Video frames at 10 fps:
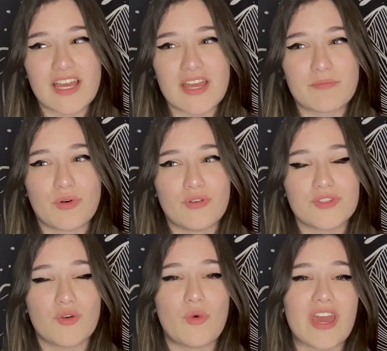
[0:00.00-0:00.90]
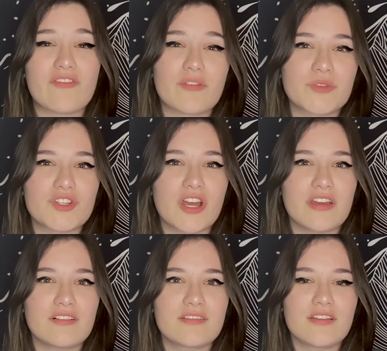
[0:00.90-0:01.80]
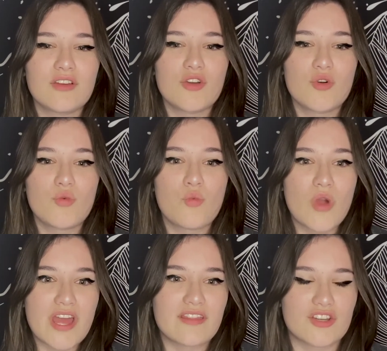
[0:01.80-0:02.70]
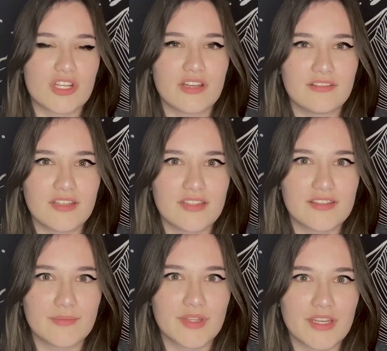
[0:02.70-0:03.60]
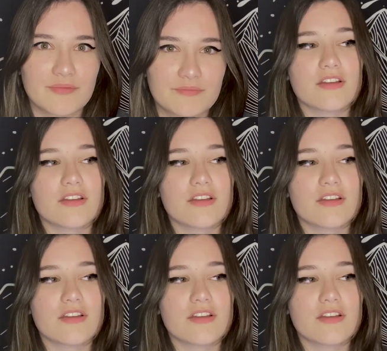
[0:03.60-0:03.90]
and pulls away from the child when the child needs something.